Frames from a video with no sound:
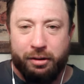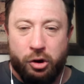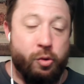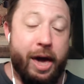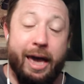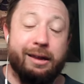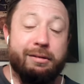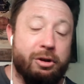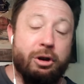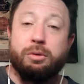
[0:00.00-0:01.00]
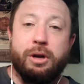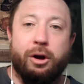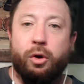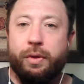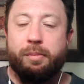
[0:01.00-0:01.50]
You can't, you know, not
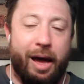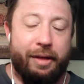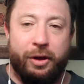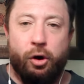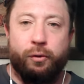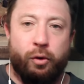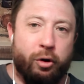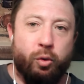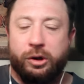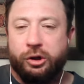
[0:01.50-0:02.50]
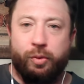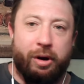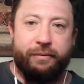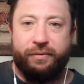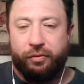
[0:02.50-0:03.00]
only bet the over-under, which is
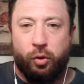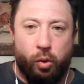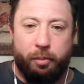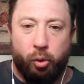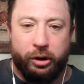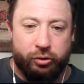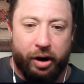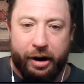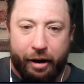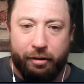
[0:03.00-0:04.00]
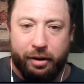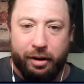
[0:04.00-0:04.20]
around 51 points right now,